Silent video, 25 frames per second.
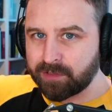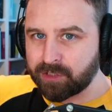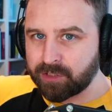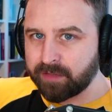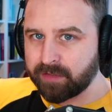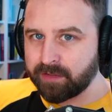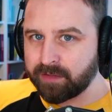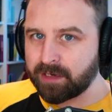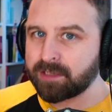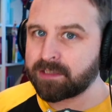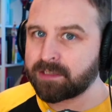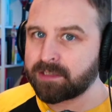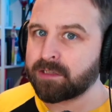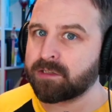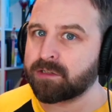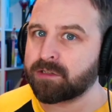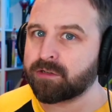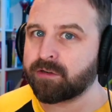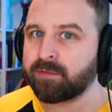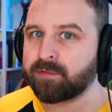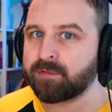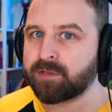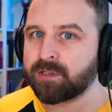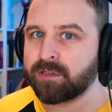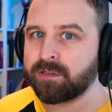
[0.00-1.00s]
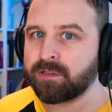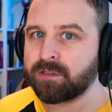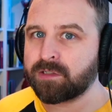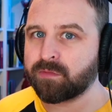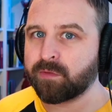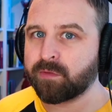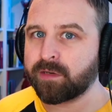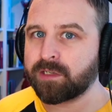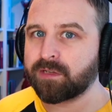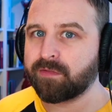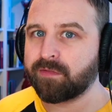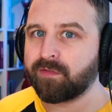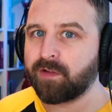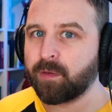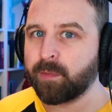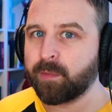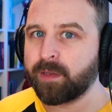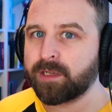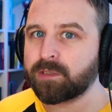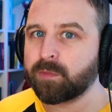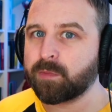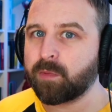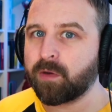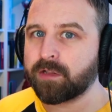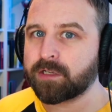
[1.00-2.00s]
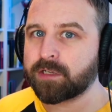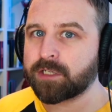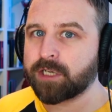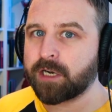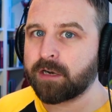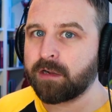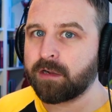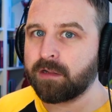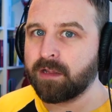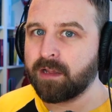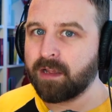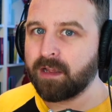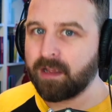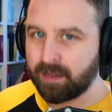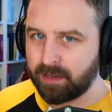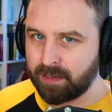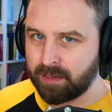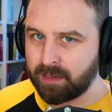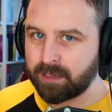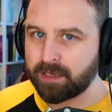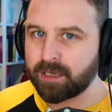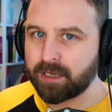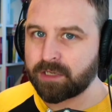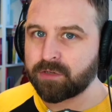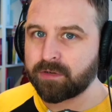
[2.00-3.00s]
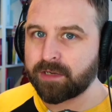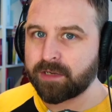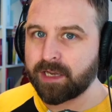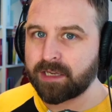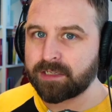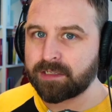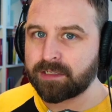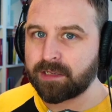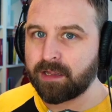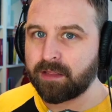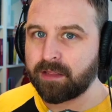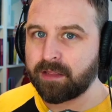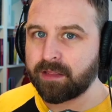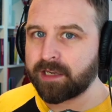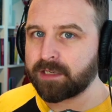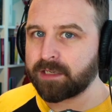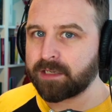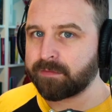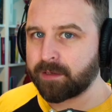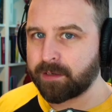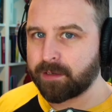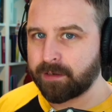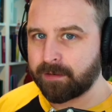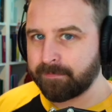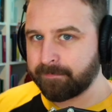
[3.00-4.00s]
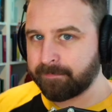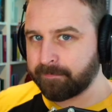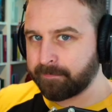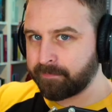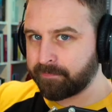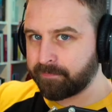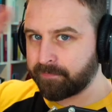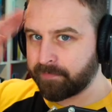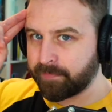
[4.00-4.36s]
Check the links in the description, ways to follow me and support the channel. Catch you guys in the next video.